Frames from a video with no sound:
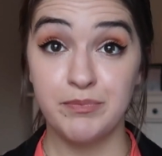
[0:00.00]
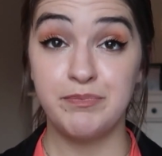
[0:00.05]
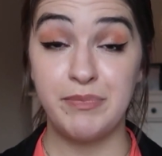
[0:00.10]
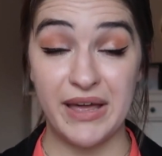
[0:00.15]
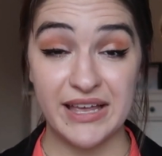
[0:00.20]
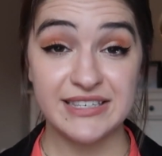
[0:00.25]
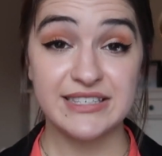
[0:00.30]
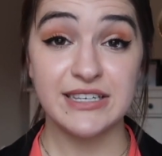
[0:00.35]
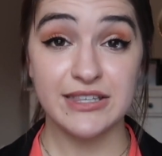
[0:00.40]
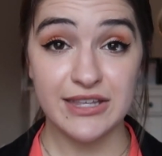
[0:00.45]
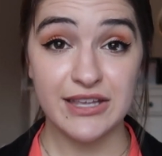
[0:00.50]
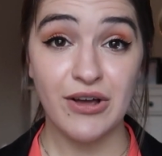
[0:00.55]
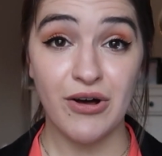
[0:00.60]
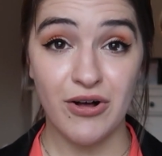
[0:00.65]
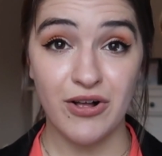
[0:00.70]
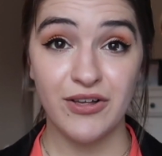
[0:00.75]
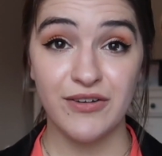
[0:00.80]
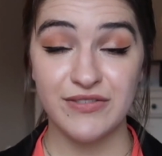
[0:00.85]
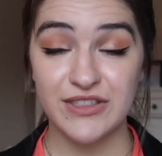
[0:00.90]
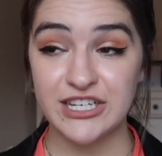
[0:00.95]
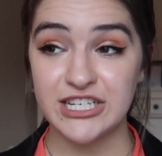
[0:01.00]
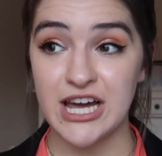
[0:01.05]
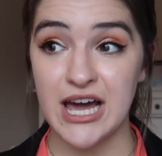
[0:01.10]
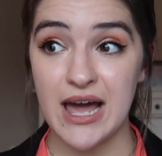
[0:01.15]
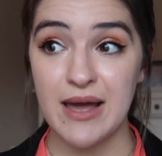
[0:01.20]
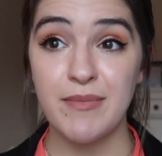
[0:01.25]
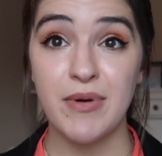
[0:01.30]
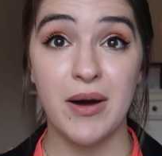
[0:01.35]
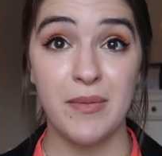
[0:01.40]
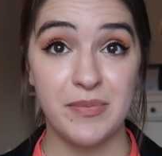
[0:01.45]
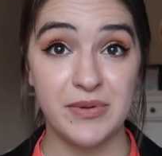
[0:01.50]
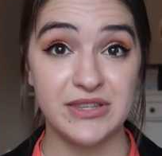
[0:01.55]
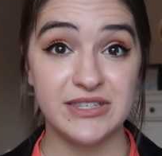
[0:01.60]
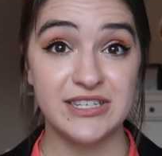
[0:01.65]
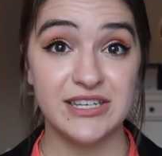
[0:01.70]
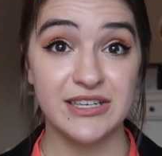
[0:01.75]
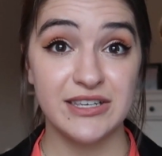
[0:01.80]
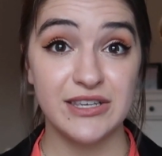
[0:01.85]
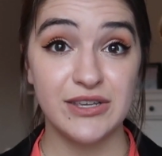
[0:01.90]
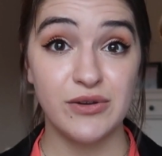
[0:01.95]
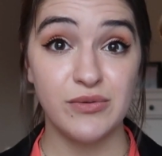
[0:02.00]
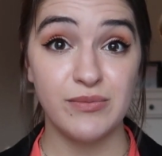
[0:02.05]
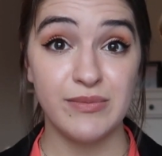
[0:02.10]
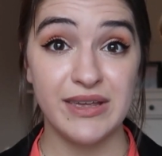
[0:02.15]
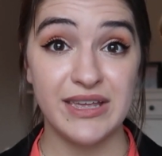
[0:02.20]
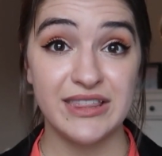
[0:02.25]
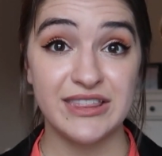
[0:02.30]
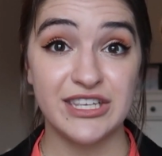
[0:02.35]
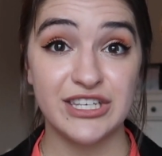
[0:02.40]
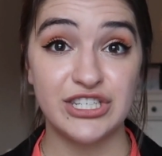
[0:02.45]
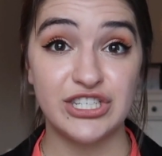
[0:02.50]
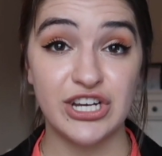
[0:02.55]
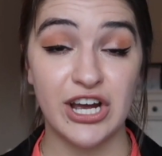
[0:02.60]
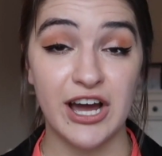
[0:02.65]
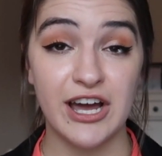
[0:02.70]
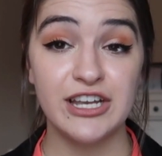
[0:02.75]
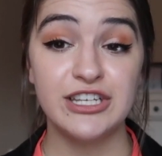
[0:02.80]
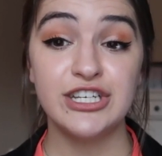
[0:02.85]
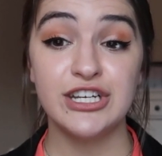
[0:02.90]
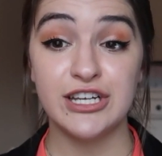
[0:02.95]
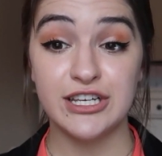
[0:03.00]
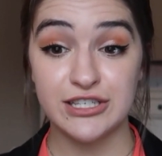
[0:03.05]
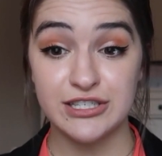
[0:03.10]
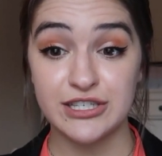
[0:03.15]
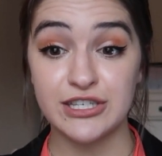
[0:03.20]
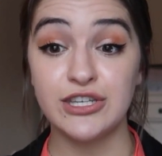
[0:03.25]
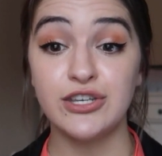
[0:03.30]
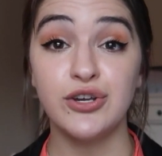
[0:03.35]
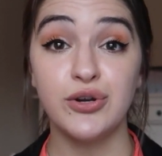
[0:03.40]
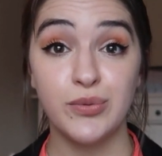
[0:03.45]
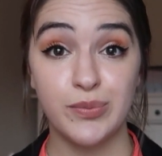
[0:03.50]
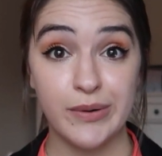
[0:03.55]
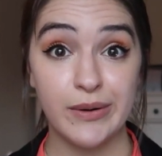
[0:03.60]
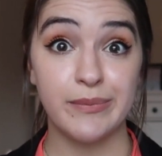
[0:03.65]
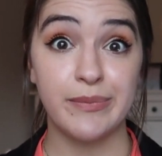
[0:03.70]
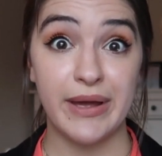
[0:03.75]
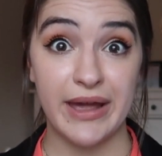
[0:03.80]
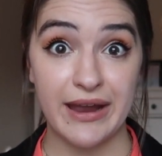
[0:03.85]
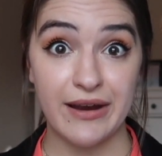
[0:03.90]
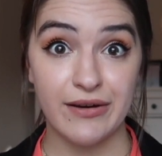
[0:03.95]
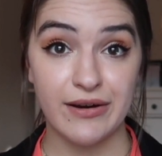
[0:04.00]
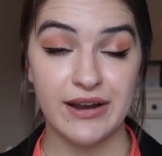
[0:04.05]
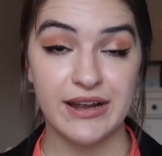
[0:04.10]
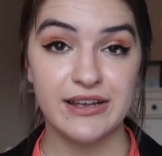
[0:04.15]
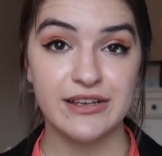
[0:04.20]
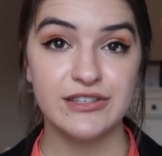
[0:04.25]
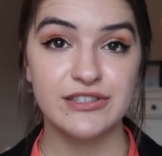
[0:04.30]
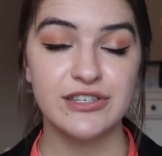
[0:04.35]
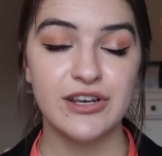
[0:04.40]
basically all of the time up until you meet the judge is you preparing.